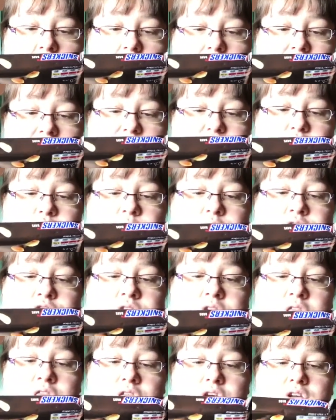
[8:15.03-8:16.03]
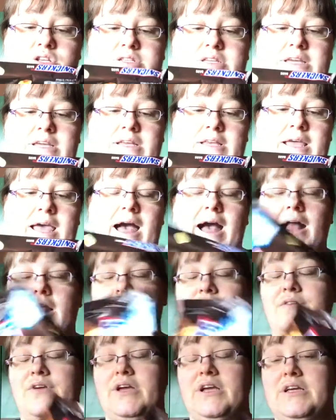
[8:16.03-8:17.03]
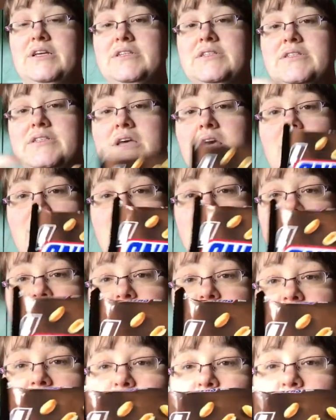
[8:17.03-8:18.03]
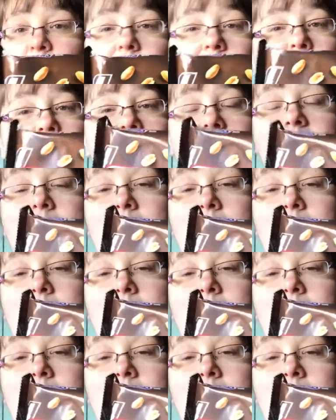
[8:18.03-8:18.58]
they're 213 calories, so they're probably